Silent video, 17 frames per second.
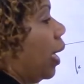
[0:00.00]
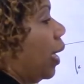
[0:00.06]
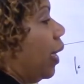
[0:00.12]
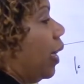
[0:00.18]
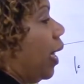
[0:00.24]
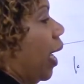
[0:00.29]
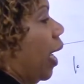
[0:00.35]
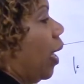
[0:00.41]

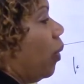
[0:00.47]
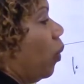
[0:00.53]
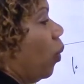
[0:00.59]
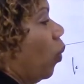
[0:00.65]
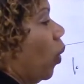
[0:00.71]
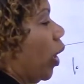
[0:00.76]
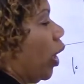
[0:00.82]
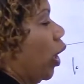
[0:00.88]

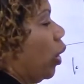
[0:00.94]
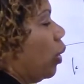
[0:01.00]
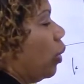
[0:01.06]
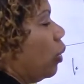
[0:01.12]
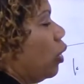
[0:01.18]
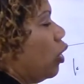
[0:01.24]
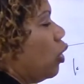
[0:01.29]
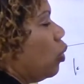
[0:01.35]
Then what are you
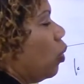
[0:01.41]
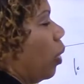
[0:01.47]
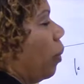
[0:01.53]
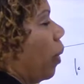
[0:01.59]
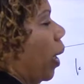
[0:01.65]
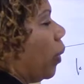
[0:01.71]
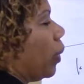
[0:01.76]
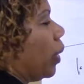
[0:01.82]
going to do
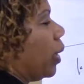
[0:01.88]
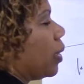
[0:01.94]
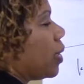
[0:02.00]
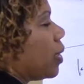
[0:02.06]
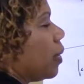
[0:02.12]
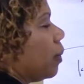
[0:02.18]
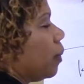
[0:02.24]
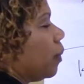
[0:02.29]
about
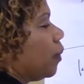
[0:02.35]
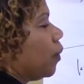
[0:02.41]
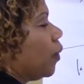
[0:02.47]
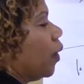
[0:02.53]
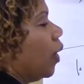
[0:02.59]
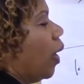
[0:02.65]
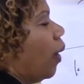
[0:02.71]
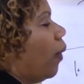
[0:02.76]
it?
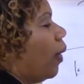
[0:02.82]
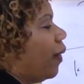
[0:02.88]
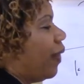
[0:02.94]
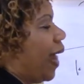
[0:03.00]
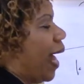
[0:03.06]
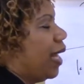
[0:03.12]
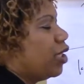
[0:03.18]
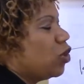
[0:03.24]
Well,
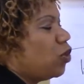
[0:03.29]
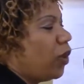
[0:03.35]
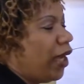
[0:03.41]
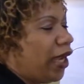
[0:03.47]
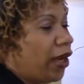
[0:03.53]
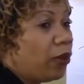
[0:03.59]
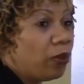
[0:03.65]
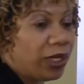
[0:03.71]
that's
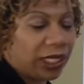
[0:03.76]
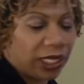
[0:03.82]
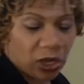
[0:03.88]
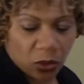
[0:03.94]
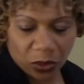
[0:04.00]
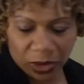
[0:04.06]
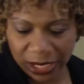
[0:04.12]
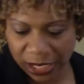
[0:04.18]
where we
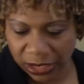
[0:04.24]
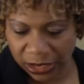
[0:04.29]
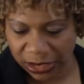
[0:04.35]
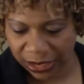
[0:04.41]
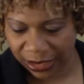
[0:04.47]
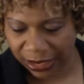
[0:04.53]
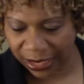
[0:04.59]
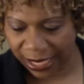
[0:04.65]
go
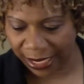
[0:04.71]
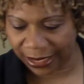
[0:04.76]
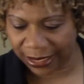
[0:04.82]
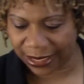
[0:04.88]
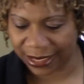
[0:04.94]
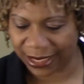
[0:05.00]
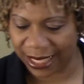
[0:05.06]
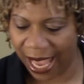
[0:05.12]
into the
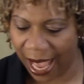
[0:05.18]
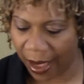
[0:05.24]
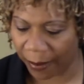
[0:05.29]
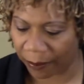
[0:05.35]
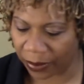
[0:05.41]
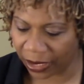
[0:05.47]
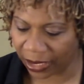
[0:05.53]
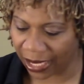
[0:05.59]
next
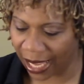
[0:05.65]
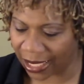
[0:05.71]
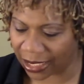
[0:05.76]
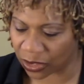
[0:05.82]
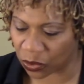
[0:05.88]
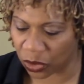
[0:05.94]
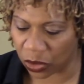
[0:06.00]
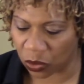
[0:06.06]
step,
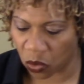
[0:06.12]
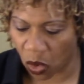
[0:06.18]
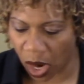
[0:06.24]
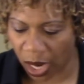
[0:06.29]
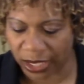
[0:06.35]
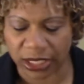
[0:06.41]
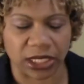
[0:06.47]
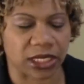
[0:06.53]
because we
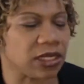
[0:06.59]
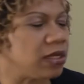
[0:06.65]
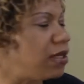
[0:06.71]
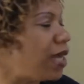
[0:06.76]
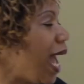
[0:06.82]
want to